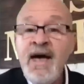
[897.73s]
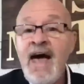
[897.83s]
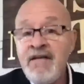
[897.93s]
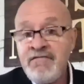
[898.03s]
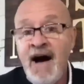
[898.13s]

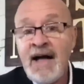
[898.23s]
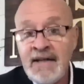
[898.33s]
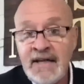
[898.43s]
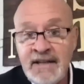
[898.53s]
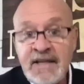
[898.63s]
and
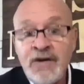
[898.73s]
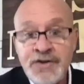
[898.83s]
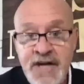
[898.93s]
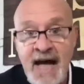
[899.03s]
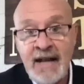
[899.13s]
filing legal
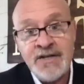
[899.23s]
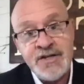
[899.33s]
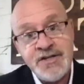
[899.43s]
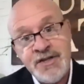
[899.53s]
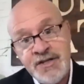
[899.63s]

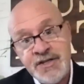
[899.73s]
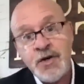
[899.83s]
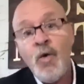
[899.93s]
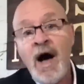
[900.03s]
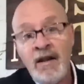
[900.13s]
challenges to
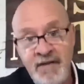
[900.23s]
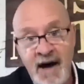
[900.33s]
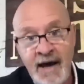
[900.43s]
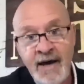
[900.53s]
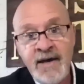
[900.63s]

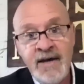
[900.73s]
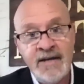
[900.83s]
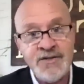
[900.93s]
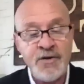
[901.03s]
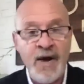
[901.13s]
disqualify
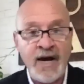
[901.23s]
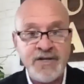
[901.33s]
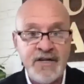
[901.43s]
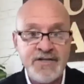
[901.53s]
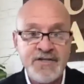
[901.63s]

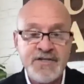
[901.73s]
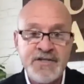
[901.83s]
insurrectionists?